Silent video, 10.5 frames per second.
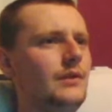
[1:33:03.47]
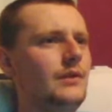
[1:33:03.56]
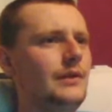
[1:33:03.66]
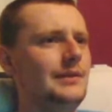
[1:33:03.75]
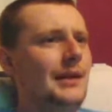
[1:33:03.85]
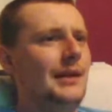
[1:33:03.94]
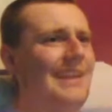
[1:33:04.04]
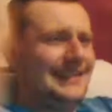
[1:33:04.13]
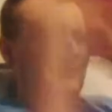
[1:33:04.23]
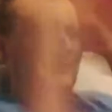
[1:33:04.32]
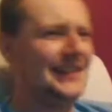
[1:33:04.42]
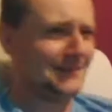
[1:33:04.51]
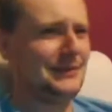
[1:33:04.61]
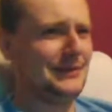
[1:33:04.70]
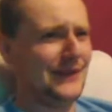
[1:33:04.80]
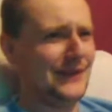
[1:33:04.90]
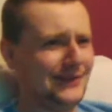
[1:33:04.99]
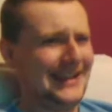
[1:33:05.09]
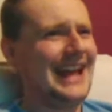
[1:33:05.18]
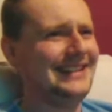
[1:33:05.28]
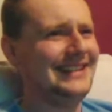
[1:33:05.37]
He's playing in defensive midfield
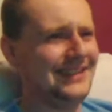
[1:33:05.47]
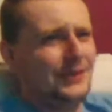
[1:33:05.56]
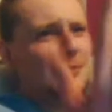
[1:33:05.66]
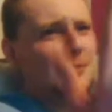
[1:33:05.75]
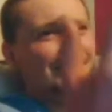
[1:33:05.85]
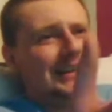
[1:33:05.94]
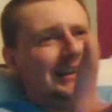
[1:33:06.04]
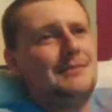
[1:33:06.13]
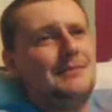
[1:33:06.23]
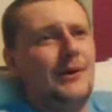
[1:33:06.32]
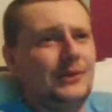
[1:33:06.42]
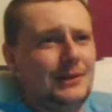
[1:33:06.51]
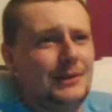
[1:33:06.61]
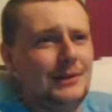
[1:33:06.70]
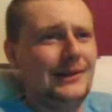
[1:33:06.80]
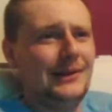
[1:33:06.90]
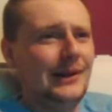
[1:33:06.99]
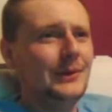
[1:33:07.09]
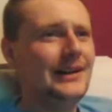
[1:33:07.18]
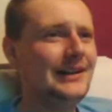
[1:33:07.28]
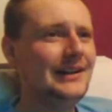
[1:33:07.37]
again. He's done well to keep hold of the ball, though.
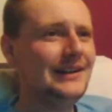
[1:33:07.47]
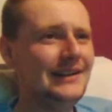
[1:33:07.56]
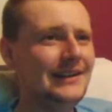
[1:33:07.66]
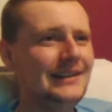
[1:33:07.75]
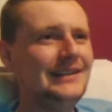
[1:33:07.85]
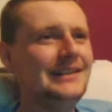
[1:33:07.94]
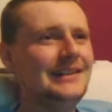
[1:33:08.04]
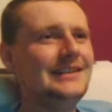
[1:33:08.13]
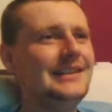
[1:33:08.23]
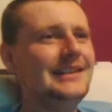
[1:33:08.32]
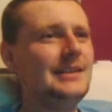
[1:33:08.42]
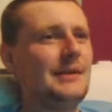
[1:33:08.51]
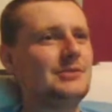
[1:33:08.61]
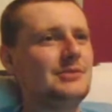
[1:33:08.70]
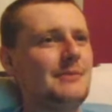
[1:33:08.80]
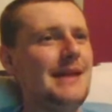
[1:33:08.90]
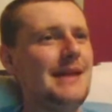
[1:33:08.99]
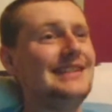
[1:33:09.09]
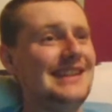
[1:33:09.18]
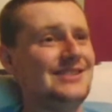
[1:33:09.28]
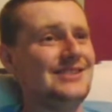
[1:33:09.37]
Here's Benjamin
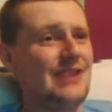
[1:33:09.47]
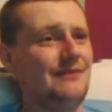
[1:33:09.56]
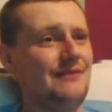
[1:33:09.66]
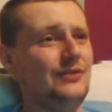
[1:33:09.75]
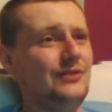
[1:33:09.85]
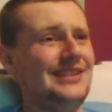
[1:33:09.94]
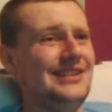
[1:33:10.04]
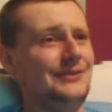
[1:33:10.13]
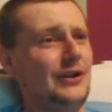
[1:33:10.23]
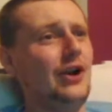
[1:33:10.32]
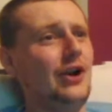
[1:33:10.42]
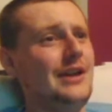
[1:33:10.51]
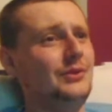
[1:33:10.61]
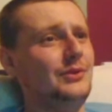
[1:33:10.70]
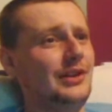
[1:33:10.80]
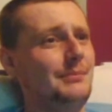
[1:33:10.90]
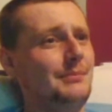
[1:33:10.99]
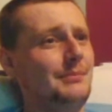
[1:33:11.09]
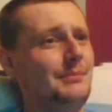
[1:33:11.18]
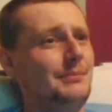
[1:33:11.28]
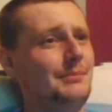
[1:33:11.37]
Mendy driving forward. Jeez, I forgot he was on the
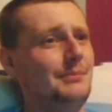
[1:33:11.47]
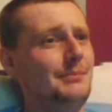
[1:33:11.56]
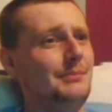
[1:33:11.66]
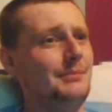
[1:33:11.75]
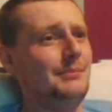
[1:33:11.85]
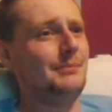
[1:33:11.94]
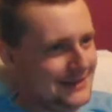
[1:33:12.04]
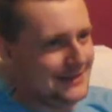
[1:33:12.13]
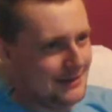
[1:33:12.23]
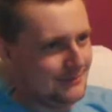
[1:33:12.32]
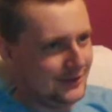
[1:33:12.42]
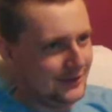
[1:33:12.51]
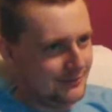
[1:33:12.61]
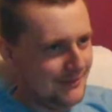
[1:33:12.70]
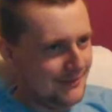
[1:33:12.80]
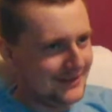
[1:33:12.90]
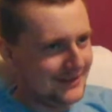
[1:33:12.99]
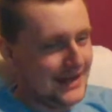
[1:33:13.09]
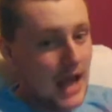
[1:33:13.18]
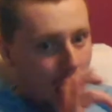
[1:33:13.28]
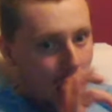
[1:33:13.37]
pitch, and Benjamin Mendy, being Benjamin
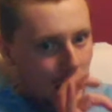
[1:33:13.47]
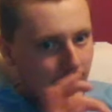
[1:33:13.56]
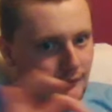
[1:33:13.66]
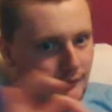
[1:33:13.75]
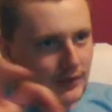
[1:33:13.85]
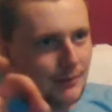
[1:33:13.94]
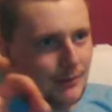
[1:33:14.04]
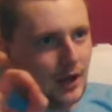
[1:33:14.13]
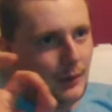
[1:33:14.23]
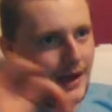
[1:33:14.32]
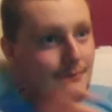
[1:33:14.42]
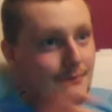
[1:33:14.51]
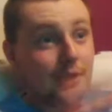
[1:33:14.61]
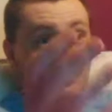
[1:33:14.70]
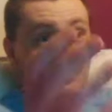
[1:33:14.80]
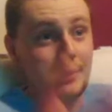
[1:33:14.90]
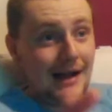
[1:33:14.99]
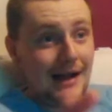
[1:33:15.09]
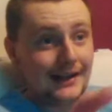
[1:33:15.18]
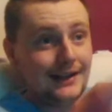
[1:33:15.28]
Mendy, gives the ball away, but he's won it back.